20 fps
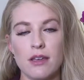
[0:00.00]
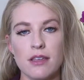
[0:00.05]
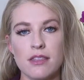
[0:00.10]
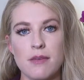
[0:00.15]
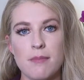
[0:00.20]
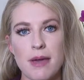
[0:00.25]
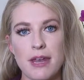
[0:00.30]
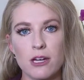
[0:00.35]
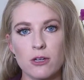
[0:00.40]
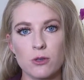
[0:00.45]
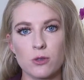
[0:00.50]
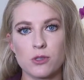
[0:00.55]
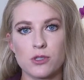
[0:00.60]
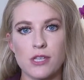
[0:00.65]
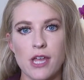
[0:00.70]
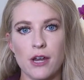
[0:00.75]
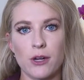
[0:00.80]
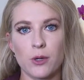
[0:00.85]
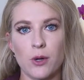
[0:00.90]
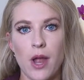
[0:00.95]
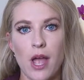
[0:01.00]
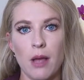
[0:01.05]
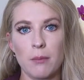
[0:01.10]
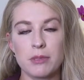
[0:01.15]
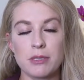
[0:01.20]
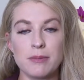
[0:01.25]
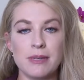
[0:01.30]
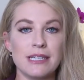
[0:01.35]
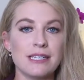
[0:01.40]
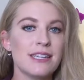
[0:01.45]
The medical center
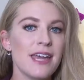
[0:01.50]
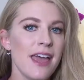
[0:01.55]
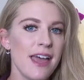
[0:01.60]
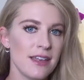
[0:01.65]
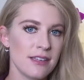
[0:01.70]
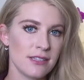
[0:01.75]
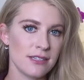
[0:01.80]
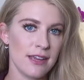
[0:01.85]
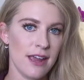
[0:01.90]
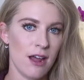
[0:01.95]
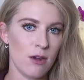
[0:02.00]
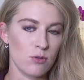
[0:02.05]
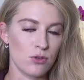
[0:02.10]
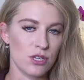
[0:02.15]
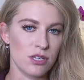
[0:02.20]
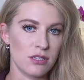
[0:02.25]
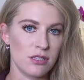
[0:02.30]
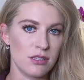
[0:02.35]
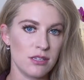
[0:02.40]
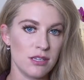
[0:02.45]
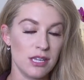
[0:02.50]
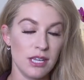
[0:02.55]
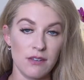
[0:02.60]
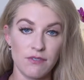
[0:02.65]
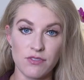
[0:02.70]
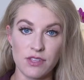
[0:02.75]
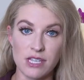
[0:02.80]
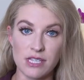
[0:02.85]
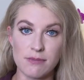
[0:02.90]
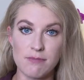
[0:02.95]
helped me test out to see
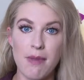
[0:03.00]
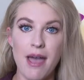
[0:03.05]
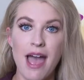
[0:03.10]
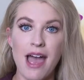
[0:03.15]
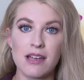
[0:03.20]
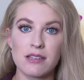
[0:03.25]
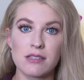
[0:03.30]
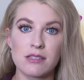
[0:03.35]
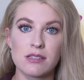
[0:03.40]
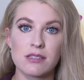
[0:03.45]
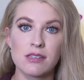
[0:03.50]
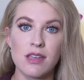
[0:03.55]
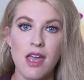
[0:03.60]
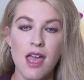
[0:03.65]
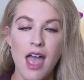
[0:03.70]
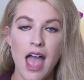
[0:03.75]
if these masks